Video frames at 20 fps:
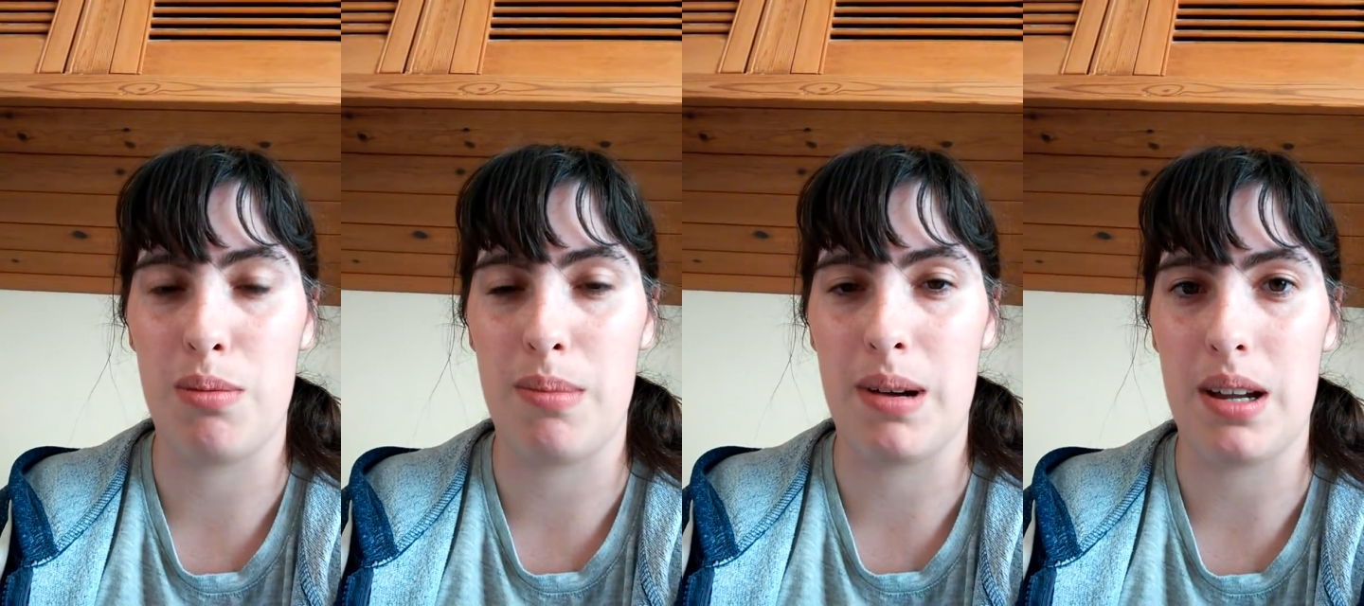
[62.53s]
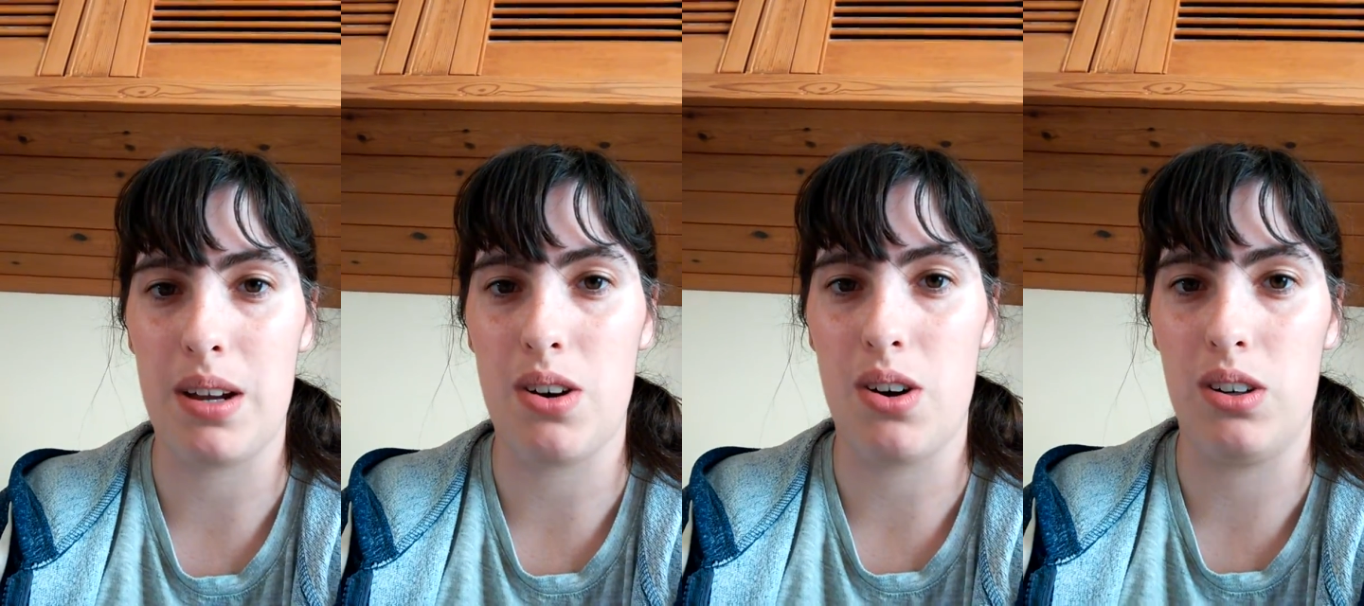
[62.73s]
of
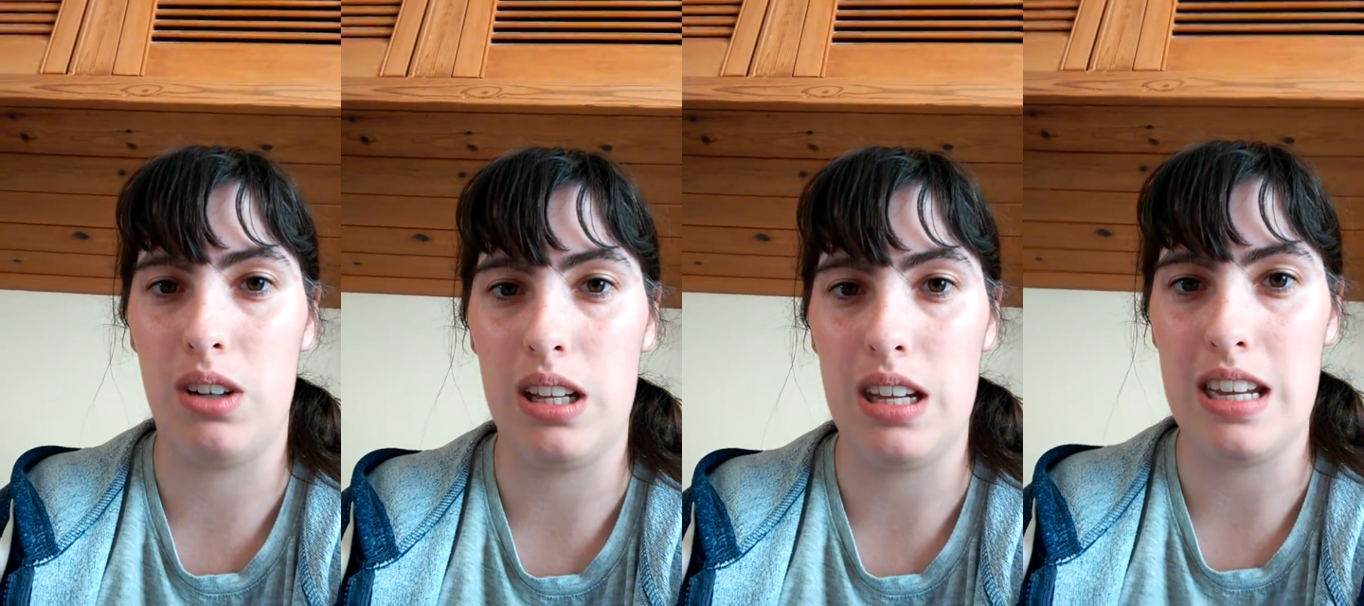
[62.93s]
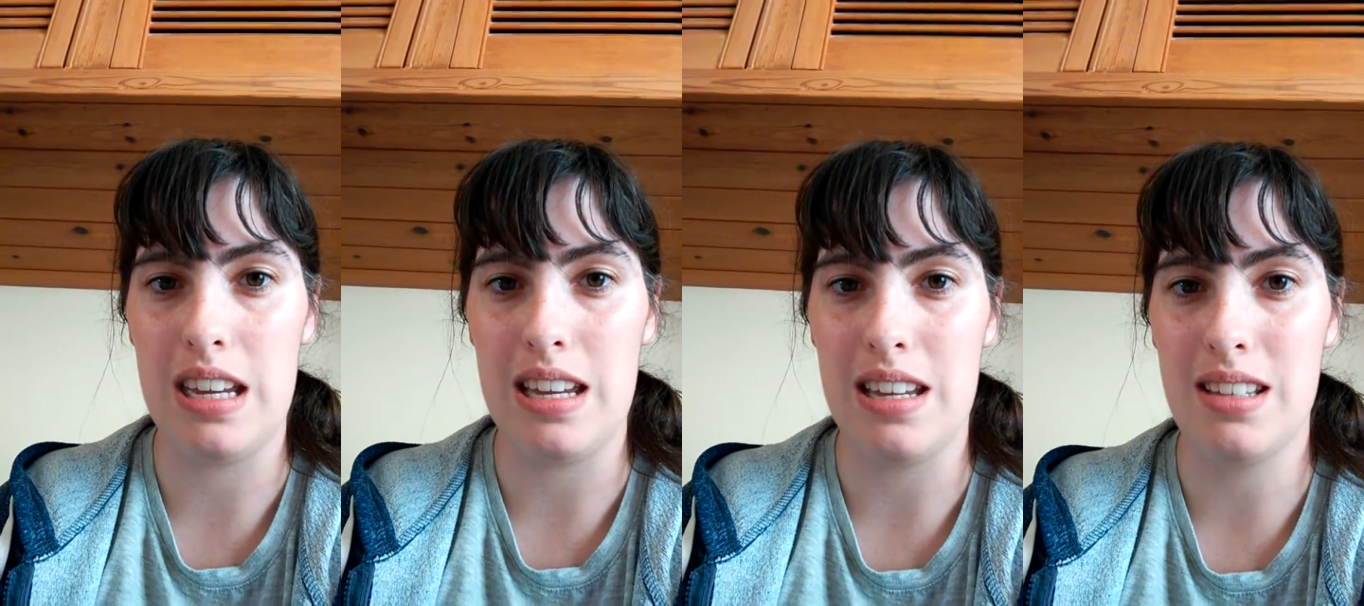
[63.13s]
my
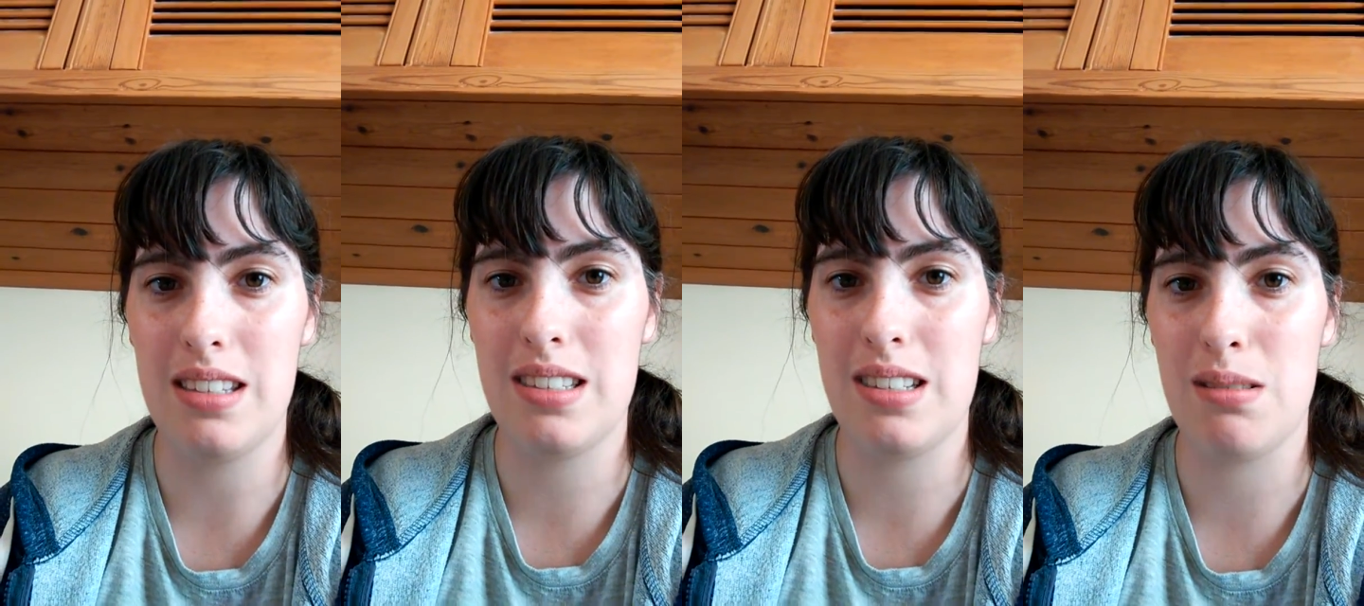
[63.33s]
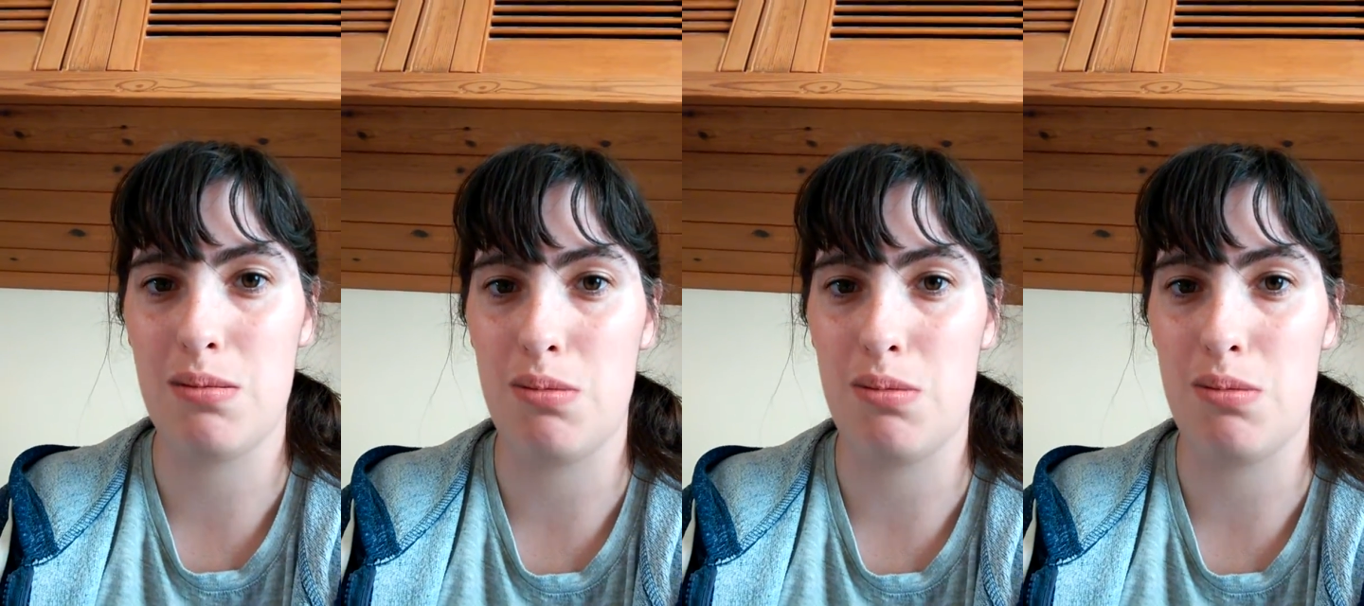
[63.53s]
colleagues